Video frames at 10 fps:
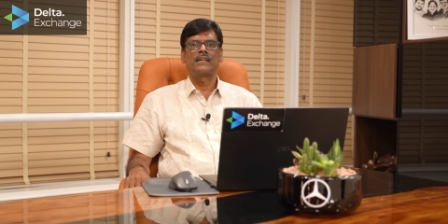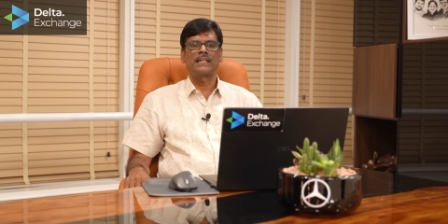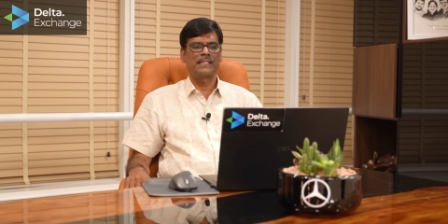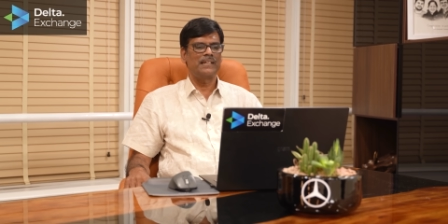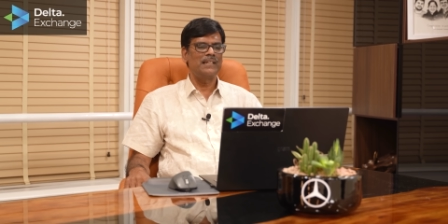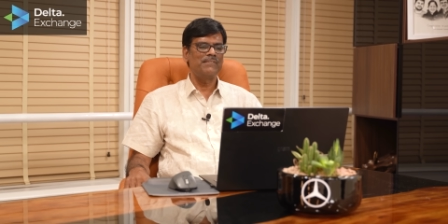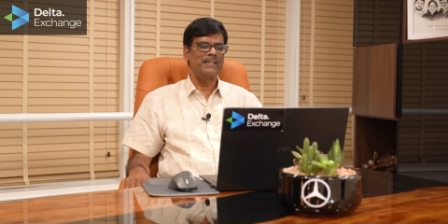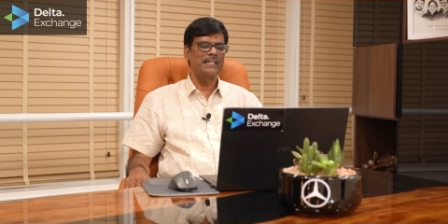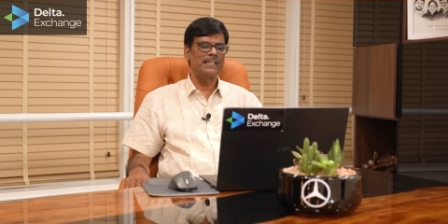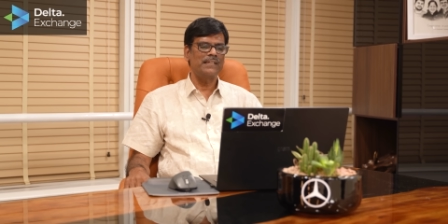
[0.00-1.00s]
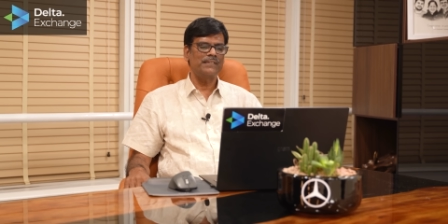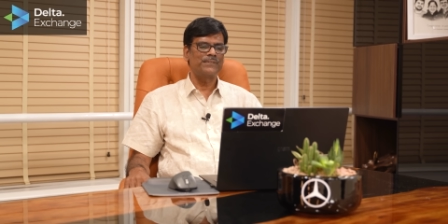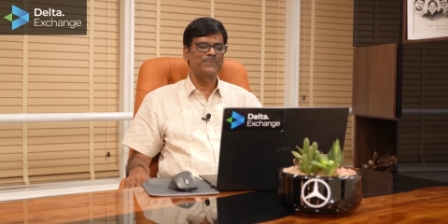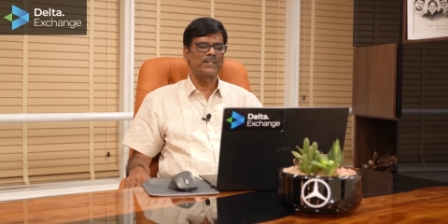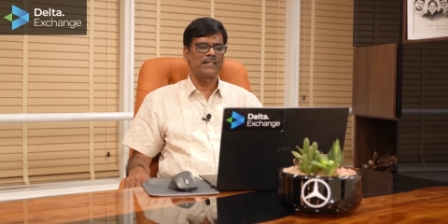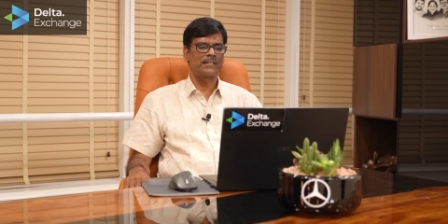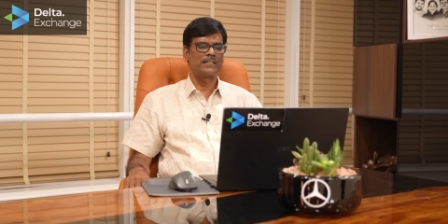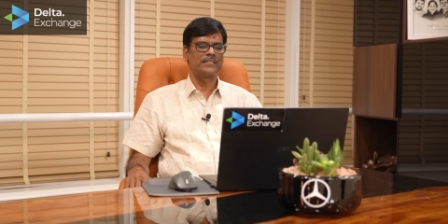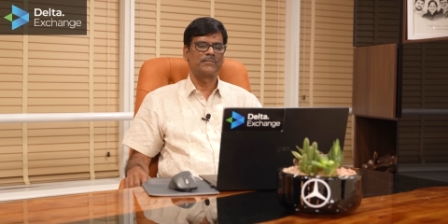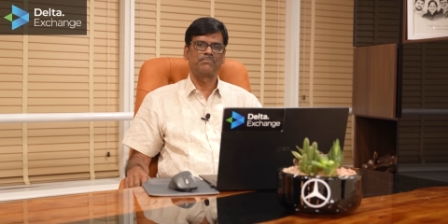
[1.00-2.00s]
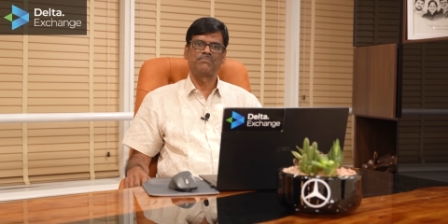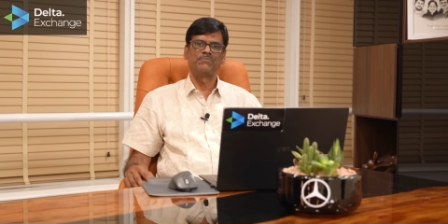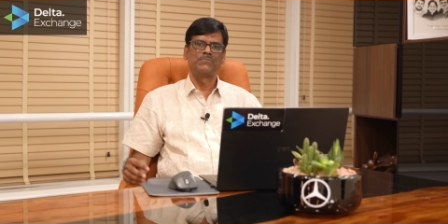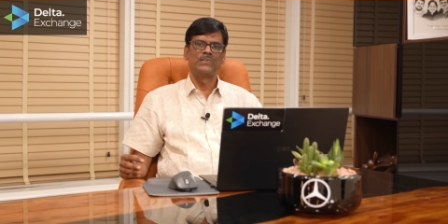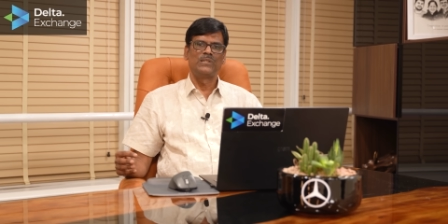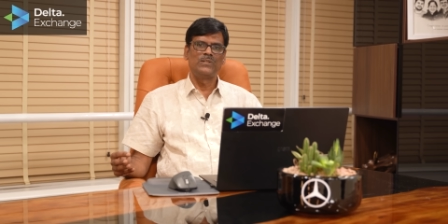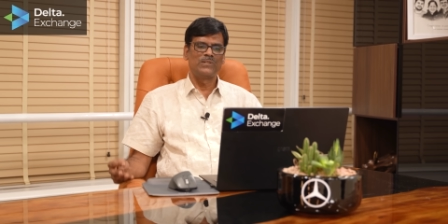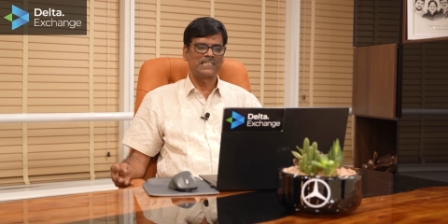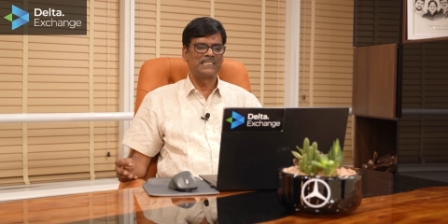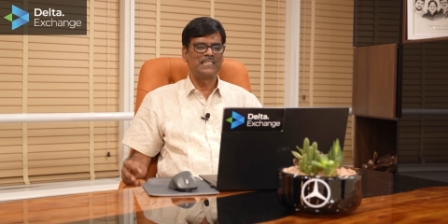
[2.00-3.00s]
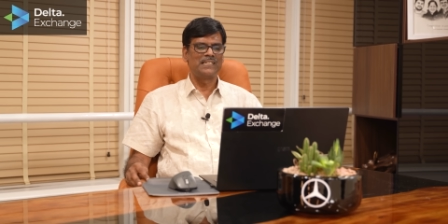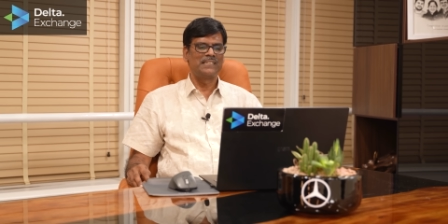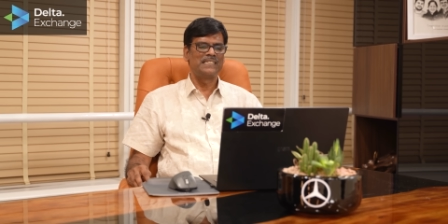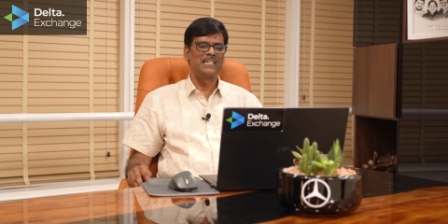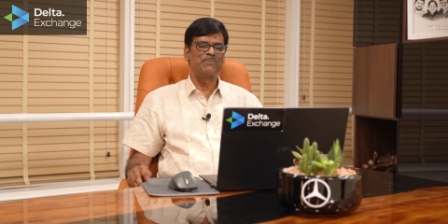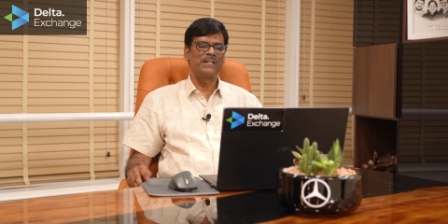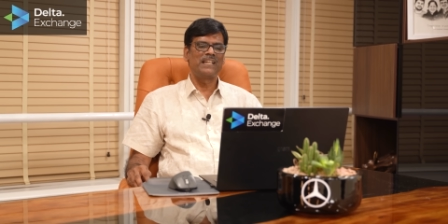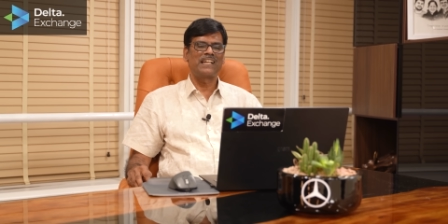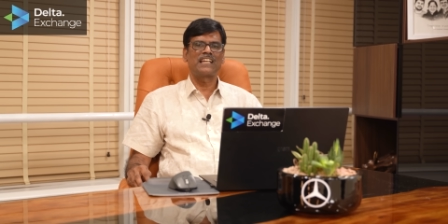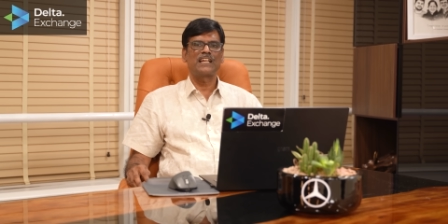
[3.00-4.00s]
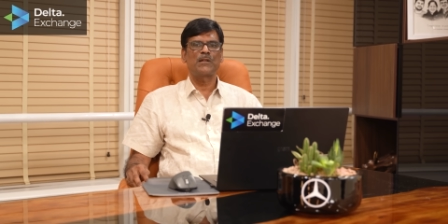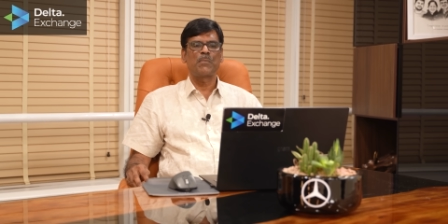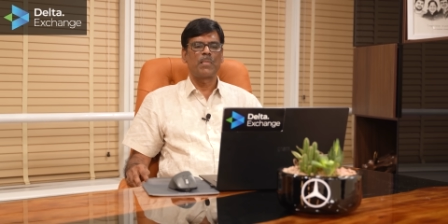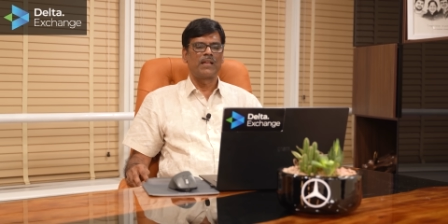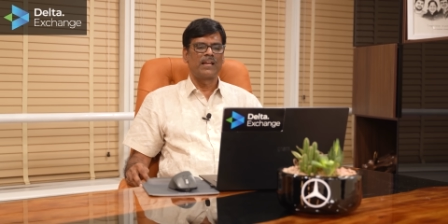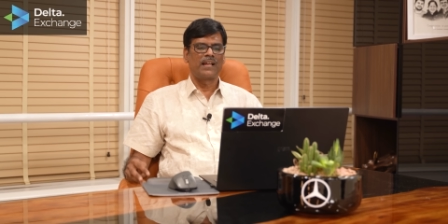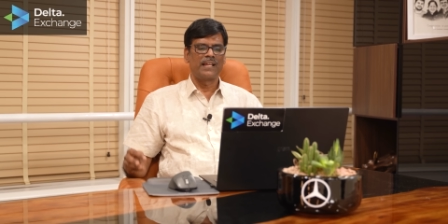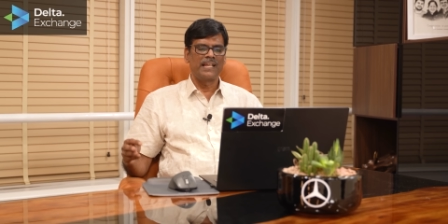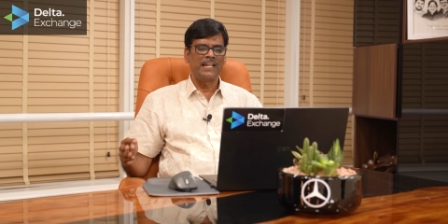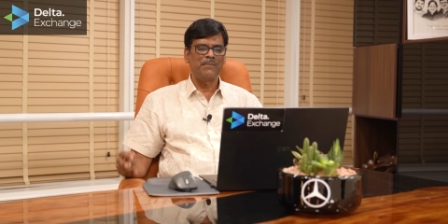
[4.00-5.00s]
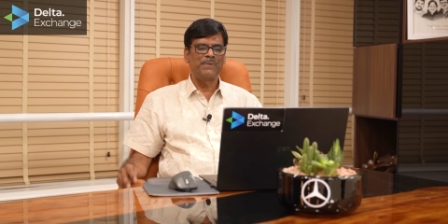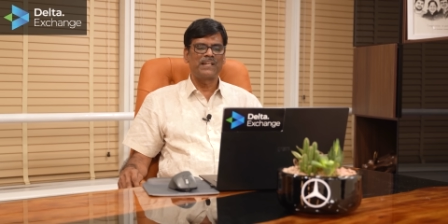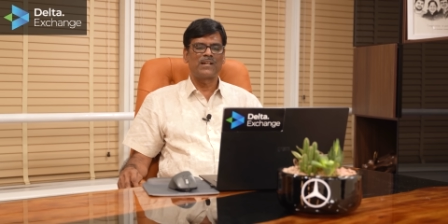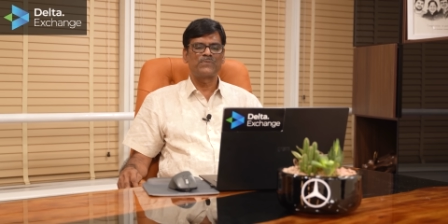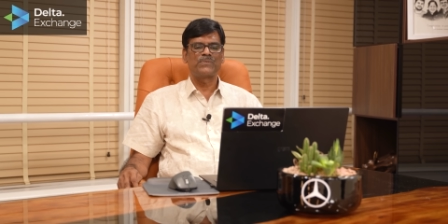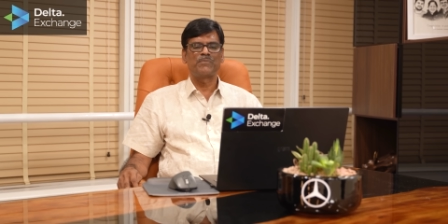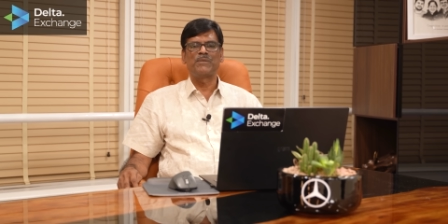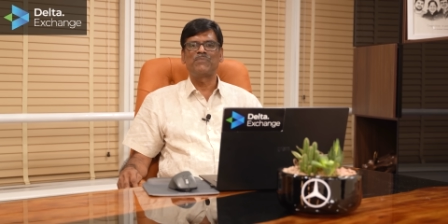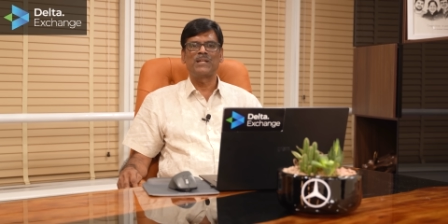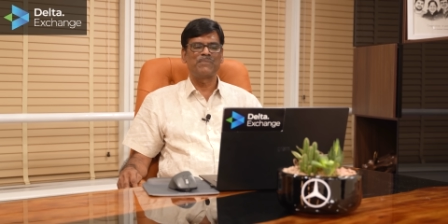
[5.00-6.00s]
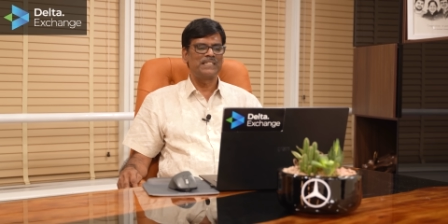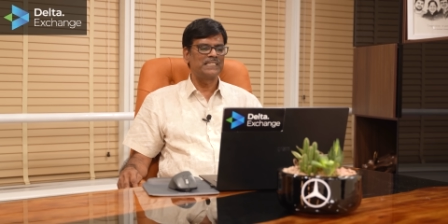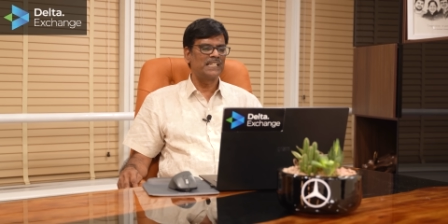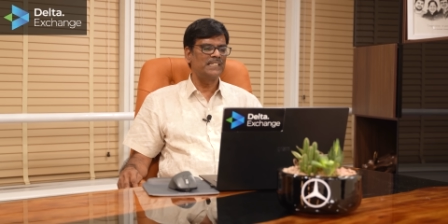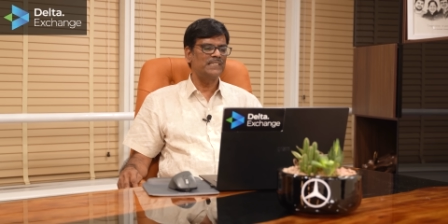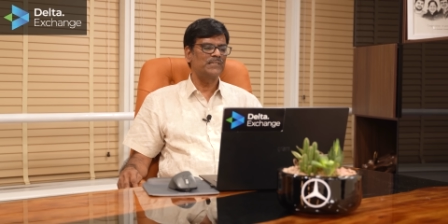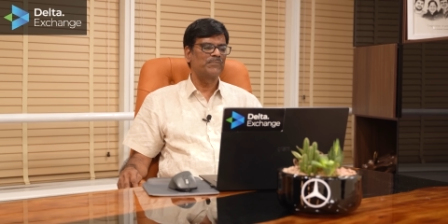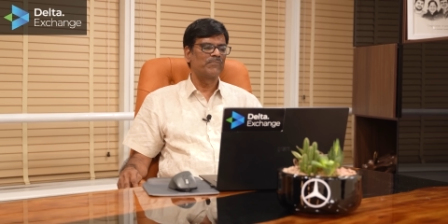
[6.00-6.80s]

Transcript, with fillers: are keenly waiting for US GDP data, ADP non-farm employment change,